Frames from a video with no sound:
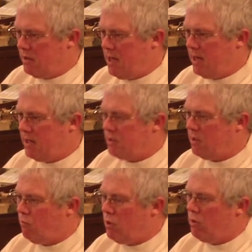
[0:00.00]
Kenneth
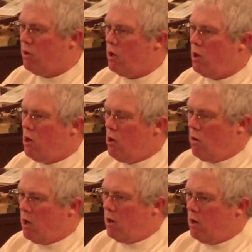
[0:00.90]
said, we're
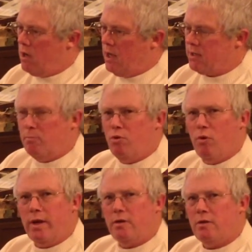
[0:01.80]
at some
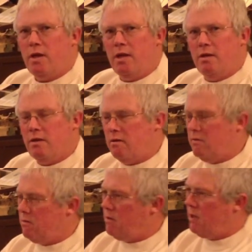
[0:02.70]
point in
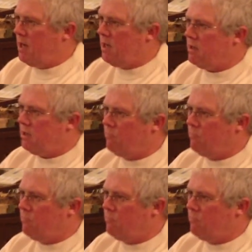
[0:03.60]
any of the